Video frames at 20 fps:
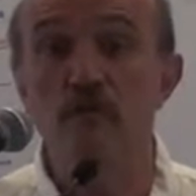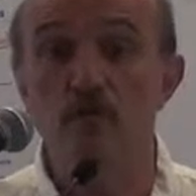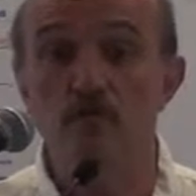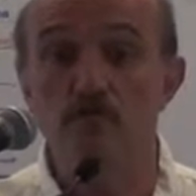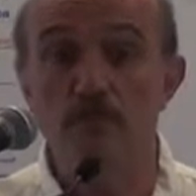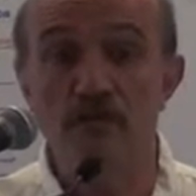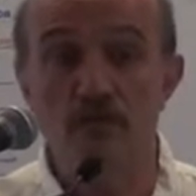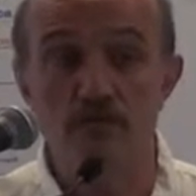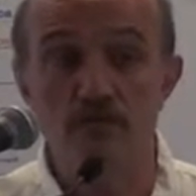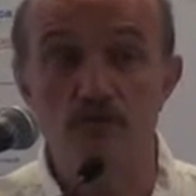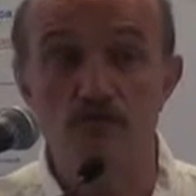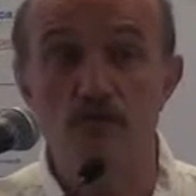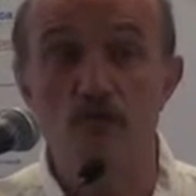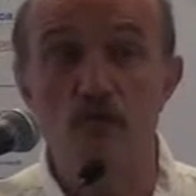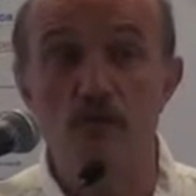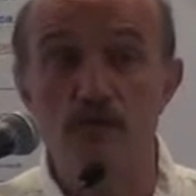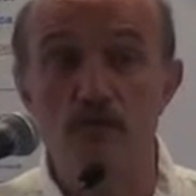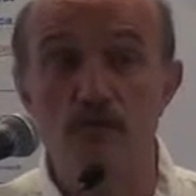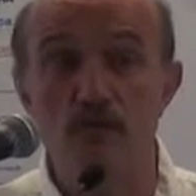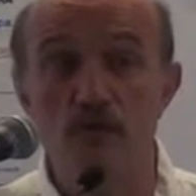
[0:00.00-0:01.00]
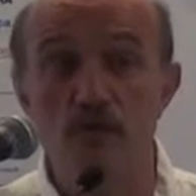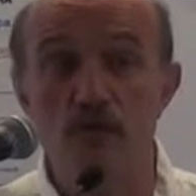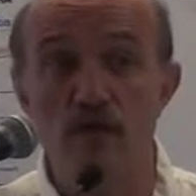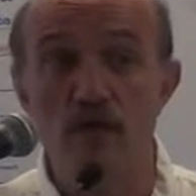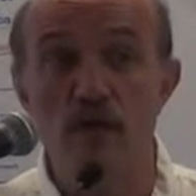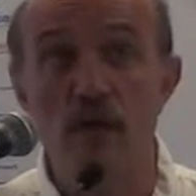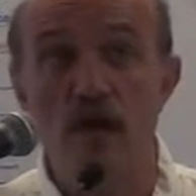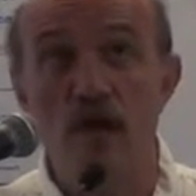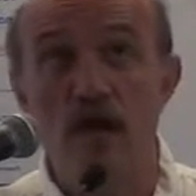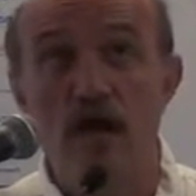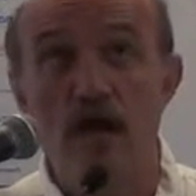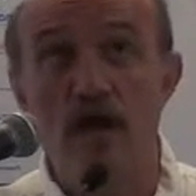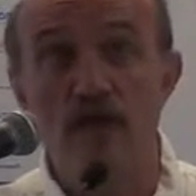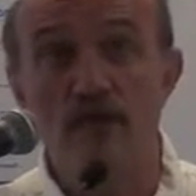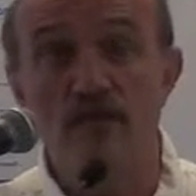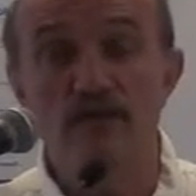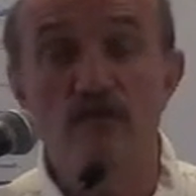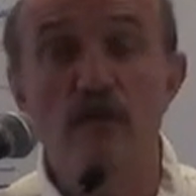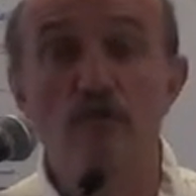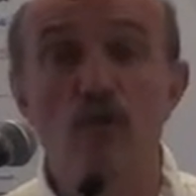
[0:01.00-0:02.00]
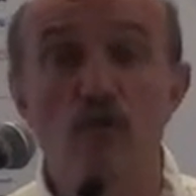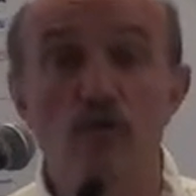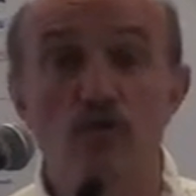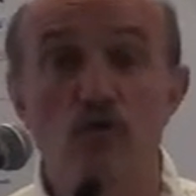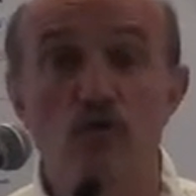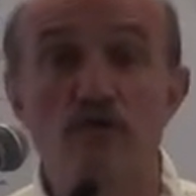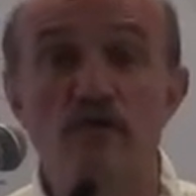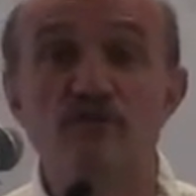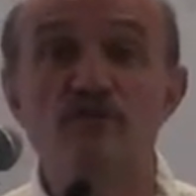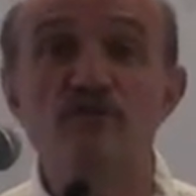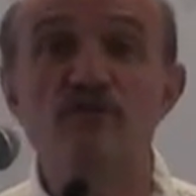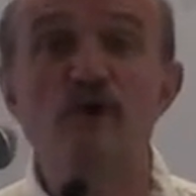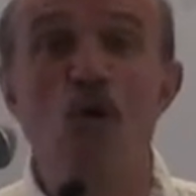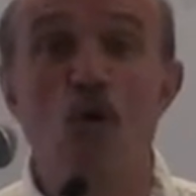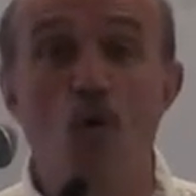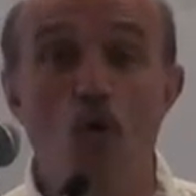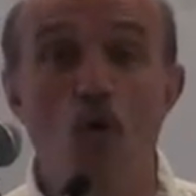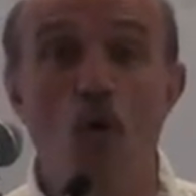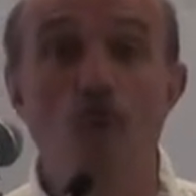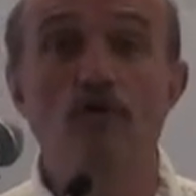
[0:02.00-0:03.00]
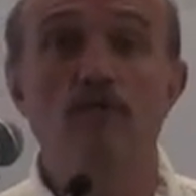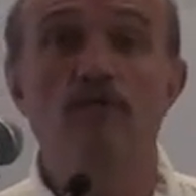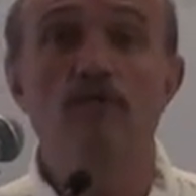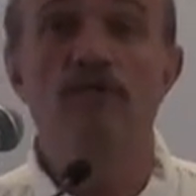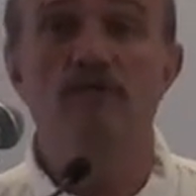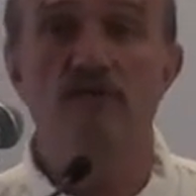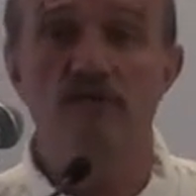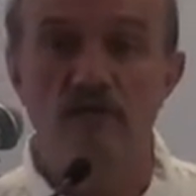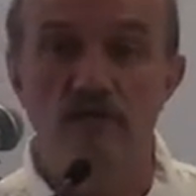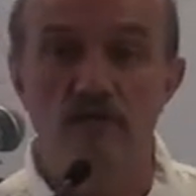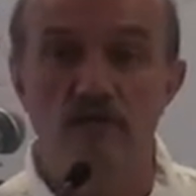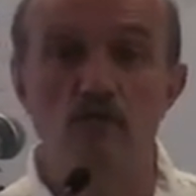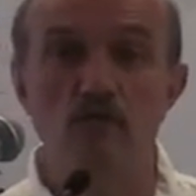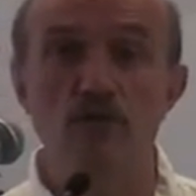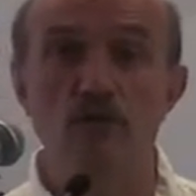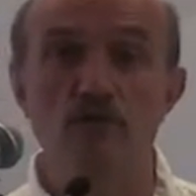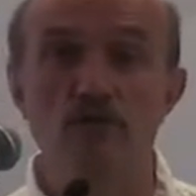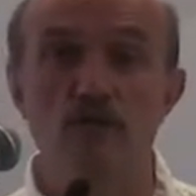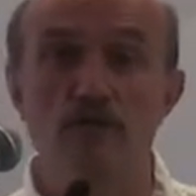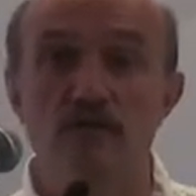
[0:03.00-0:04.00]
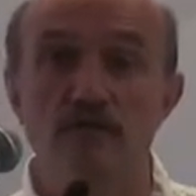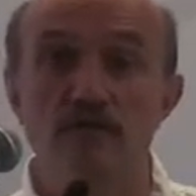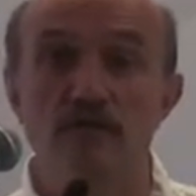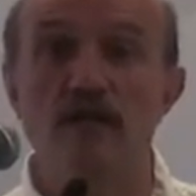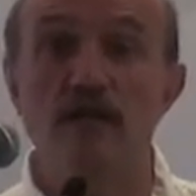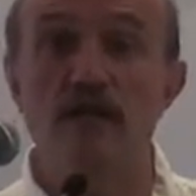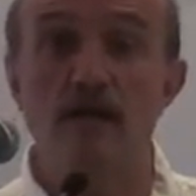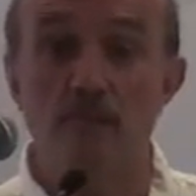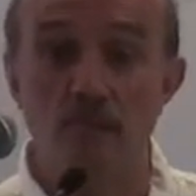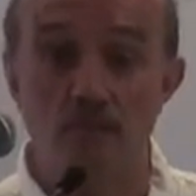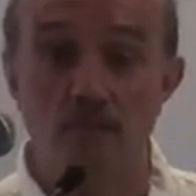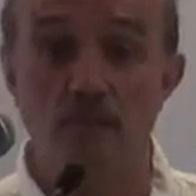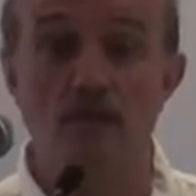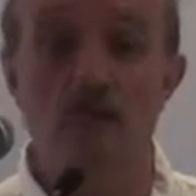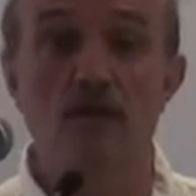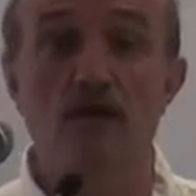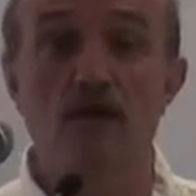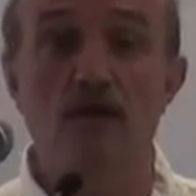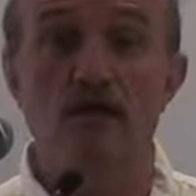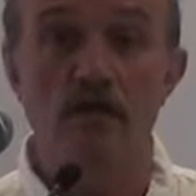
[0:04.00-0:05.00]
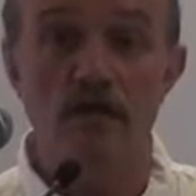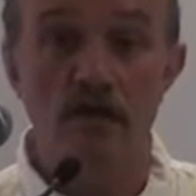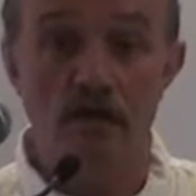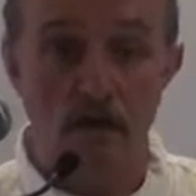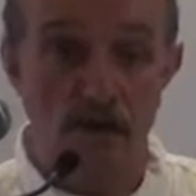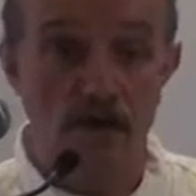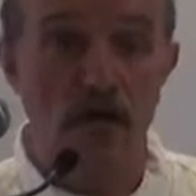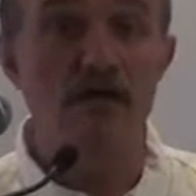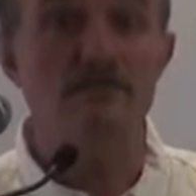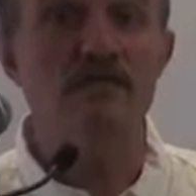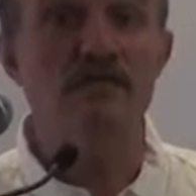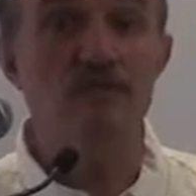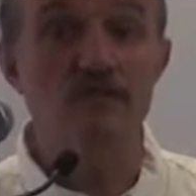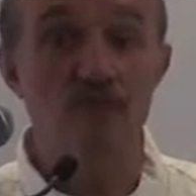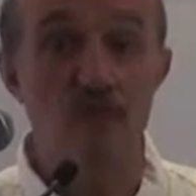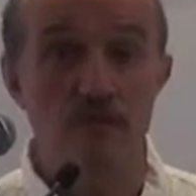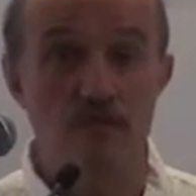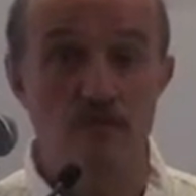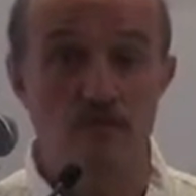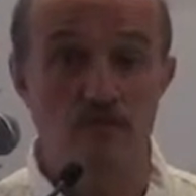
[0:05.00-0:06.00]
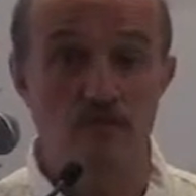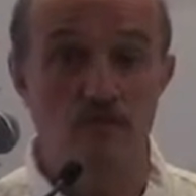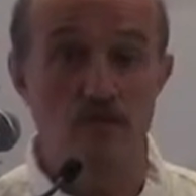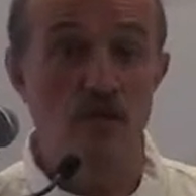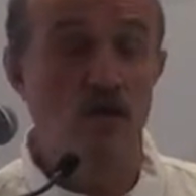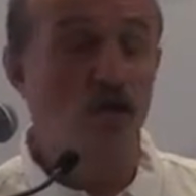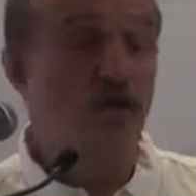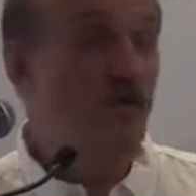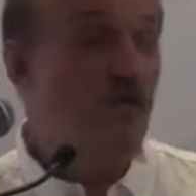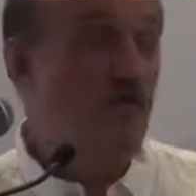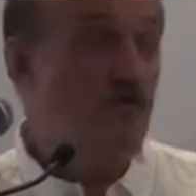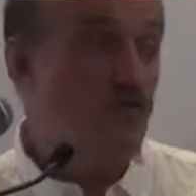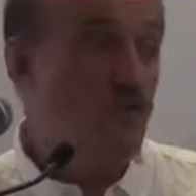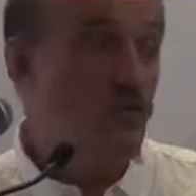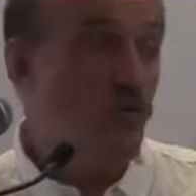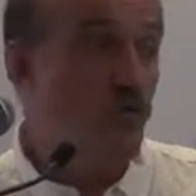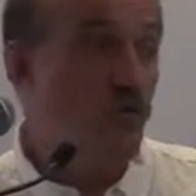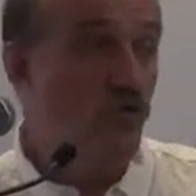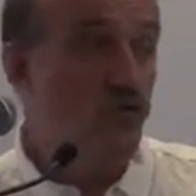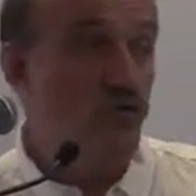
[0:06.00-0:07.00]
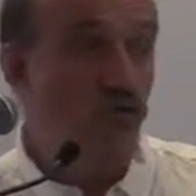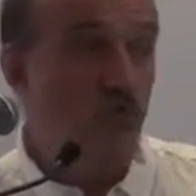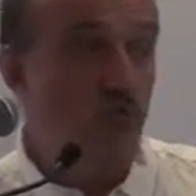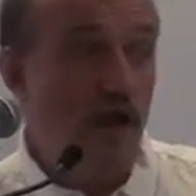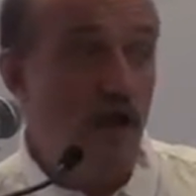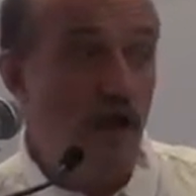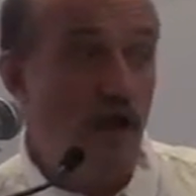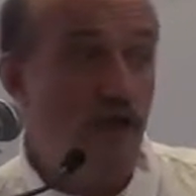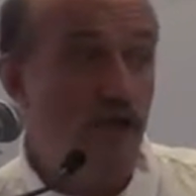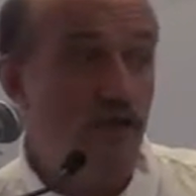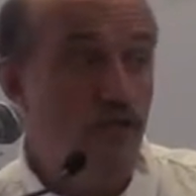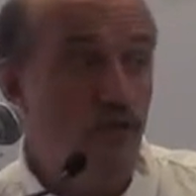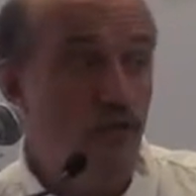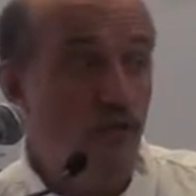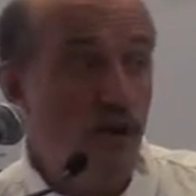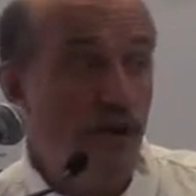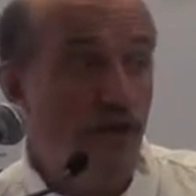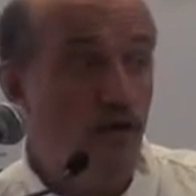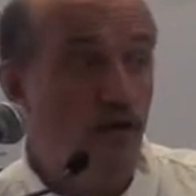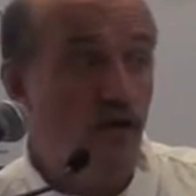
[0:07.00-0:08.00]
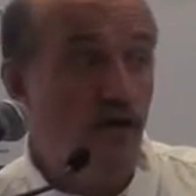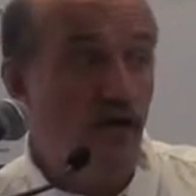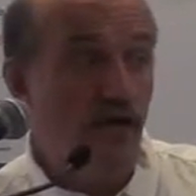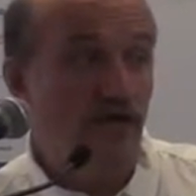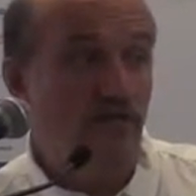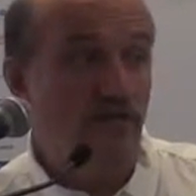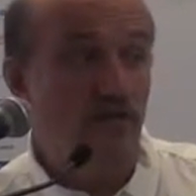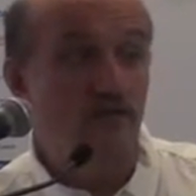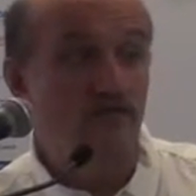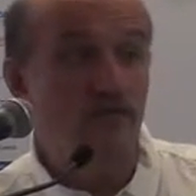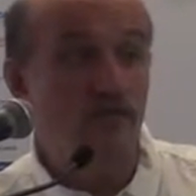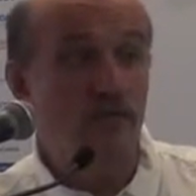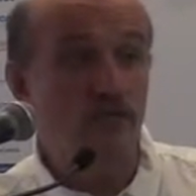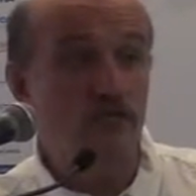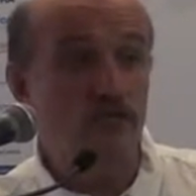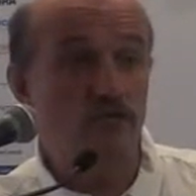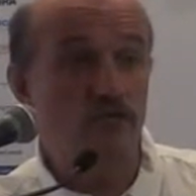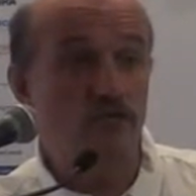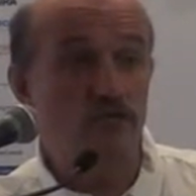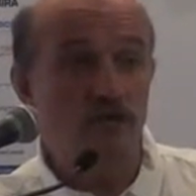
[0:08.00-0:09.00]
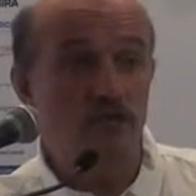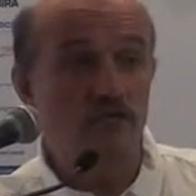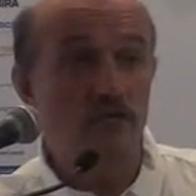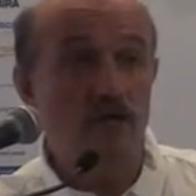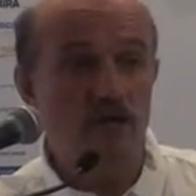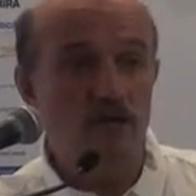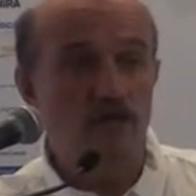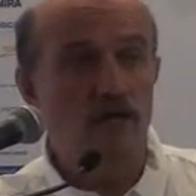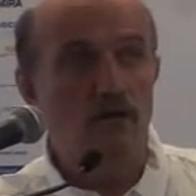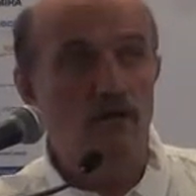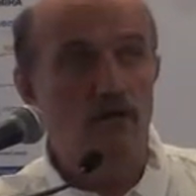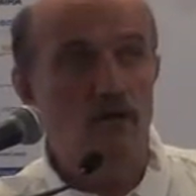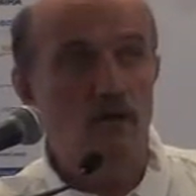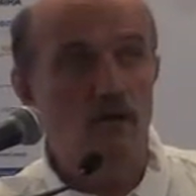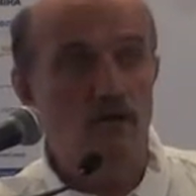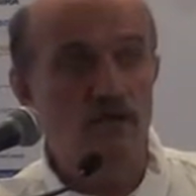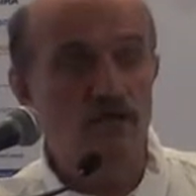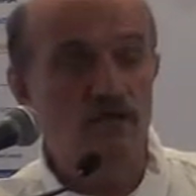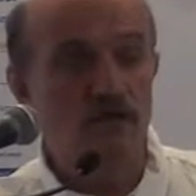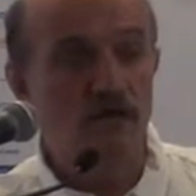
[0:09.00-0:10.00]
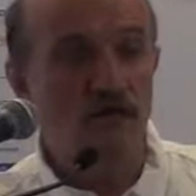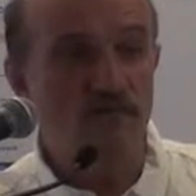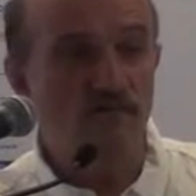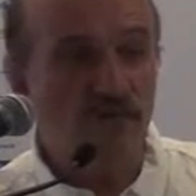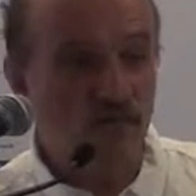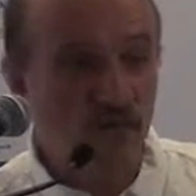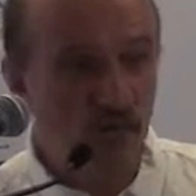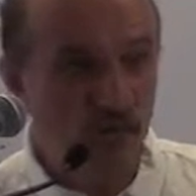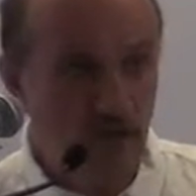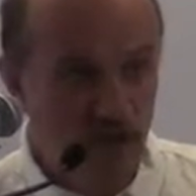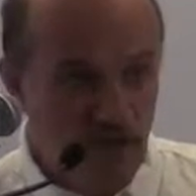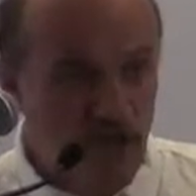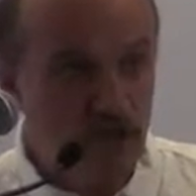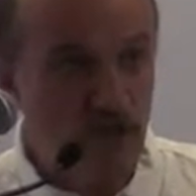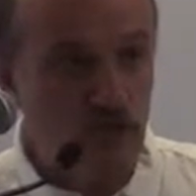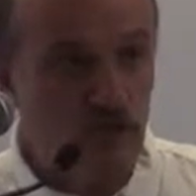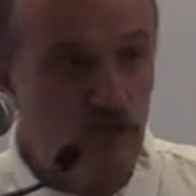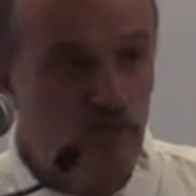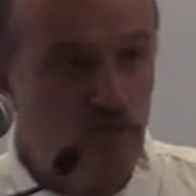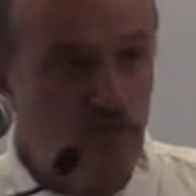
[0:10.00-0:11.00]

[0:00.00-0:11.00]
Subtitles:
you, because we are not able to imagine all the situation that can happen in a real situation. So you will collect information which are very rich,